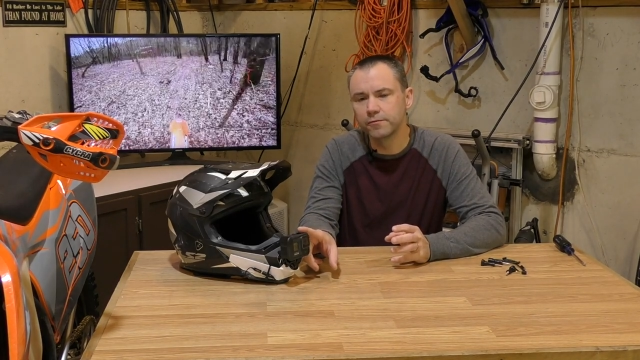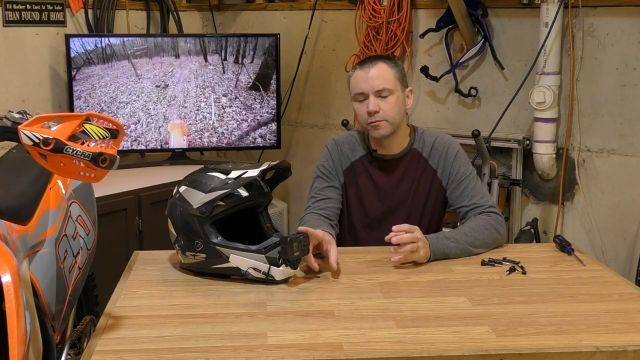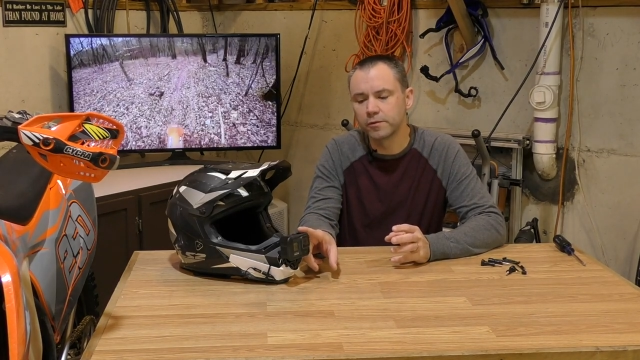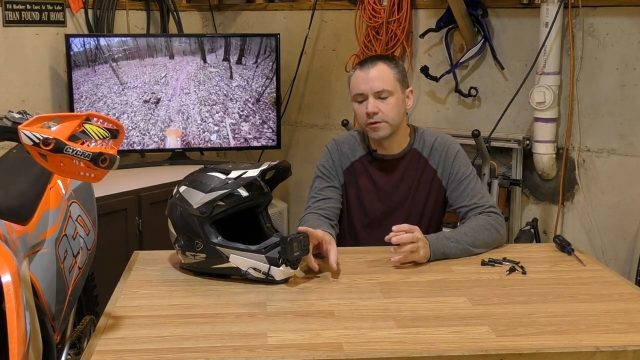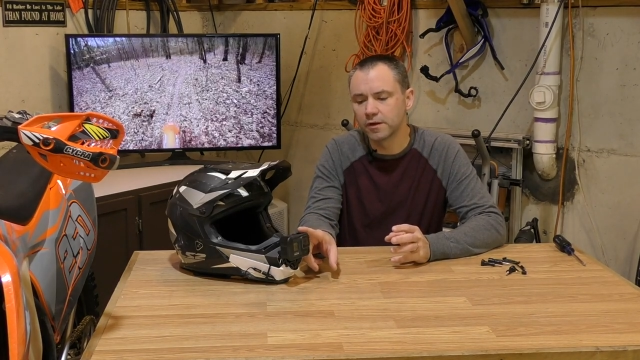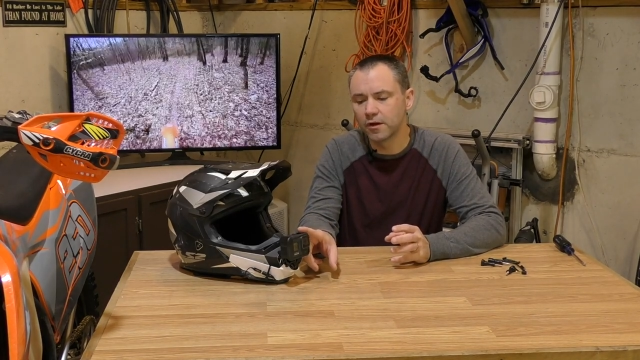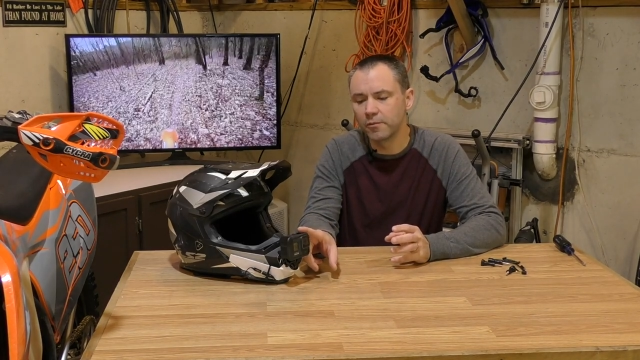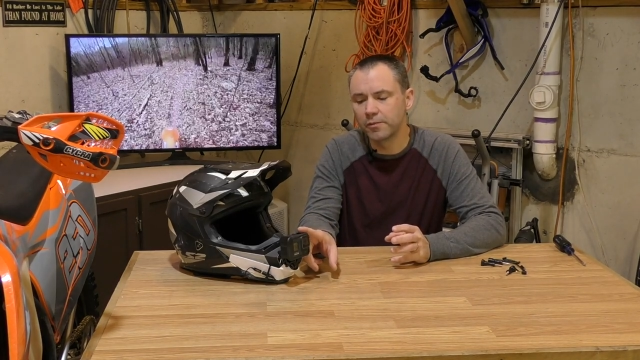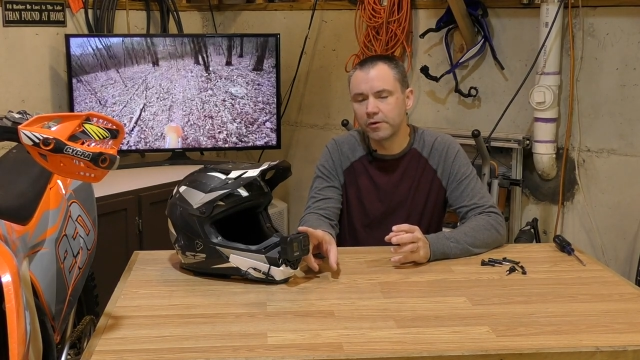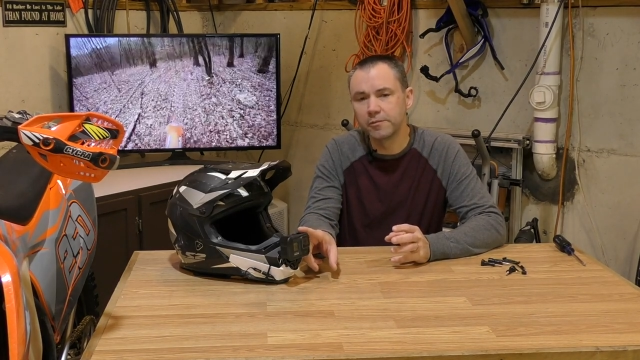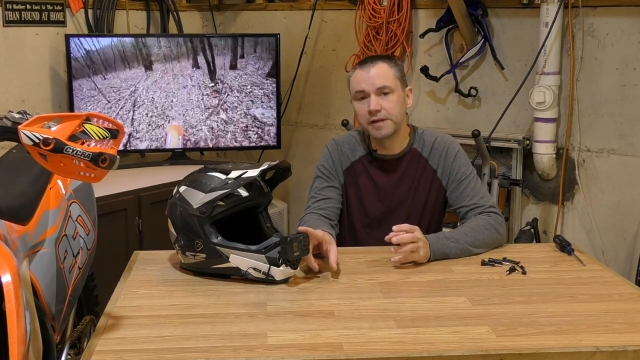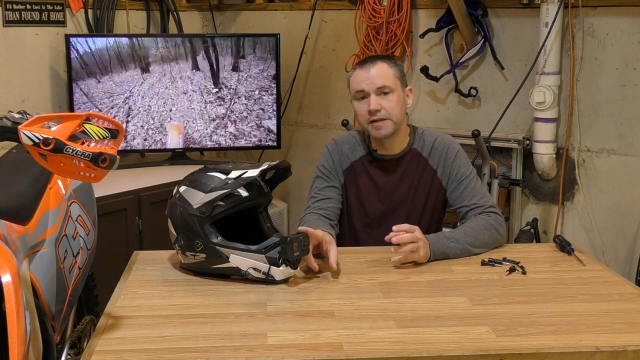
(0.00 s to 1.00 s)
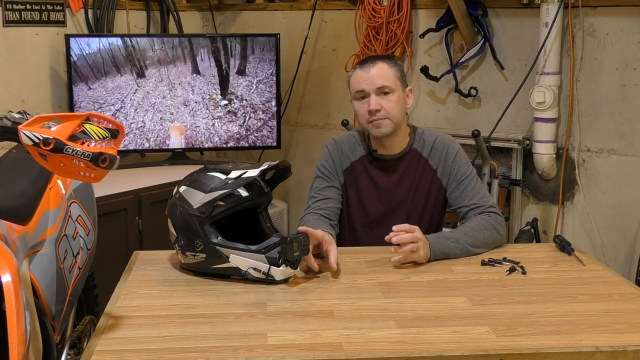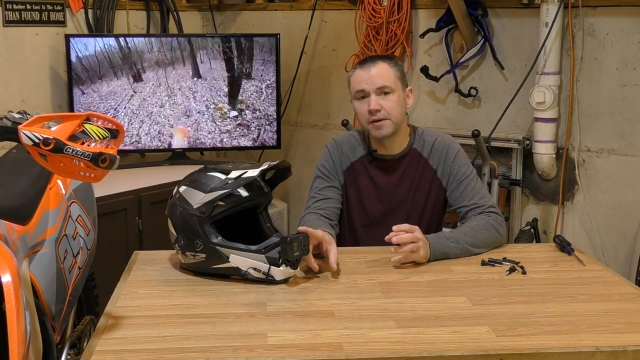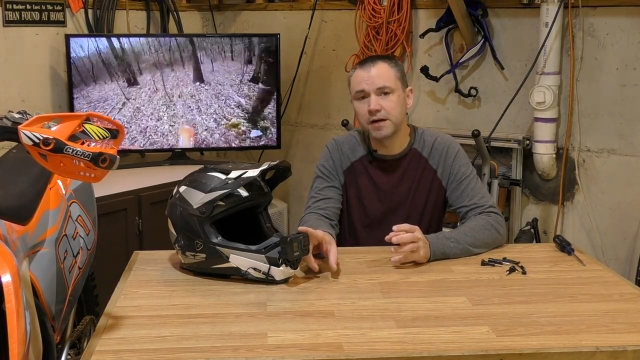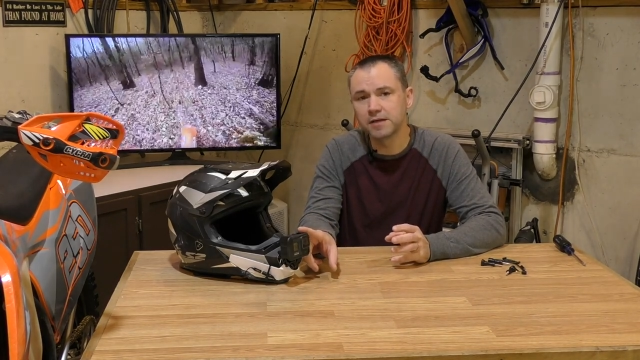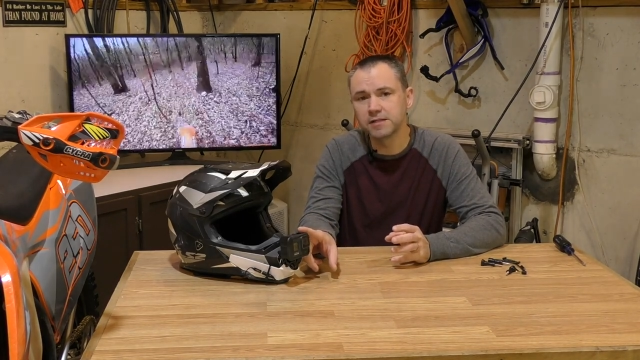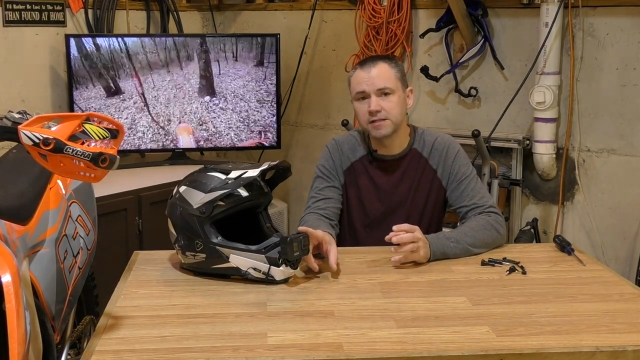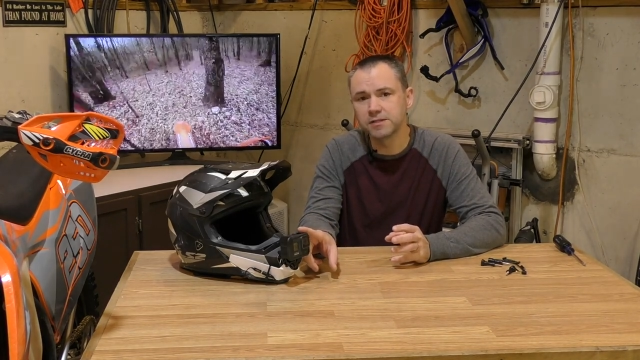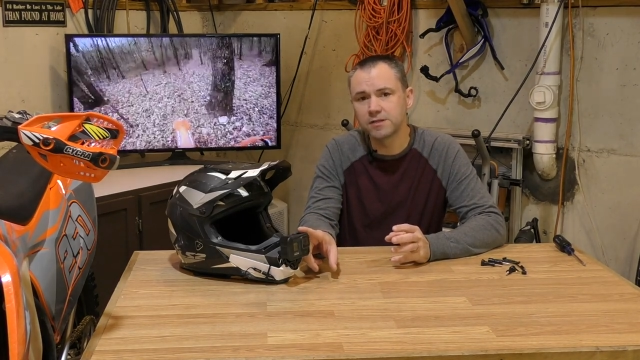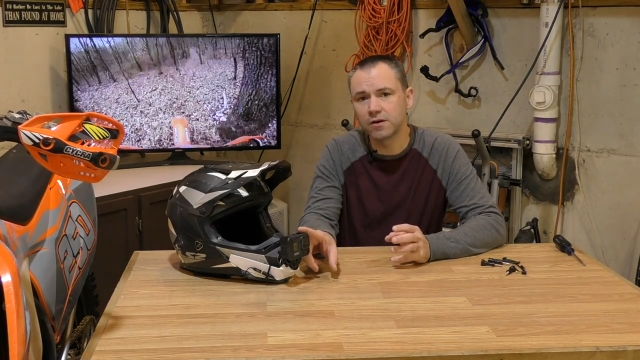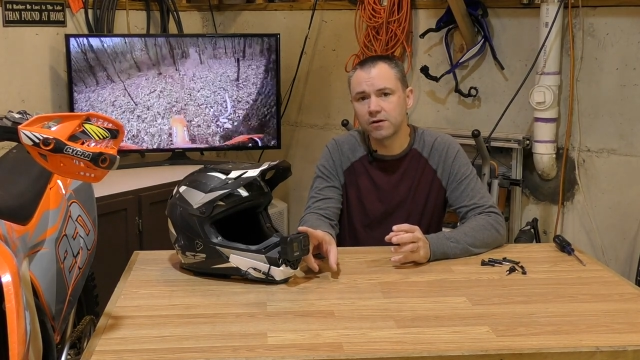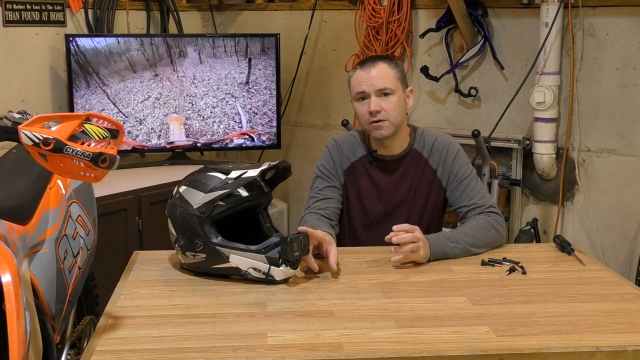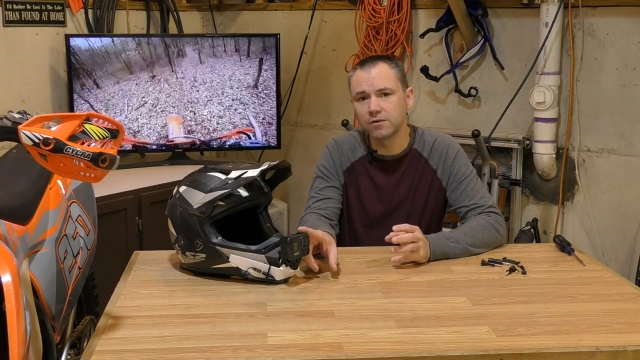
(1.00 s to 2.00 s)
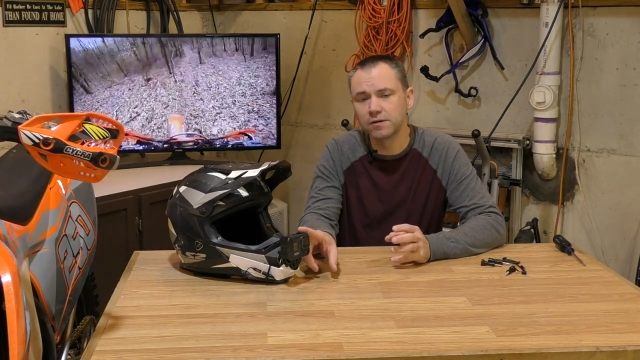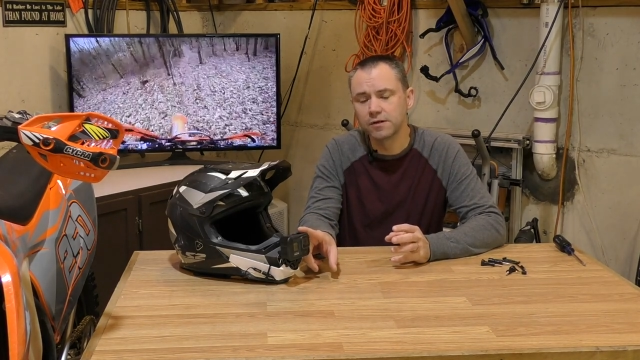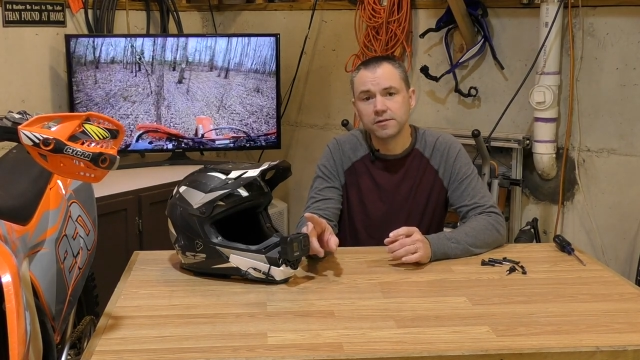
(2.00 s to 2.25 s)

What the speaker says: when the GoPro Media Mod is installed.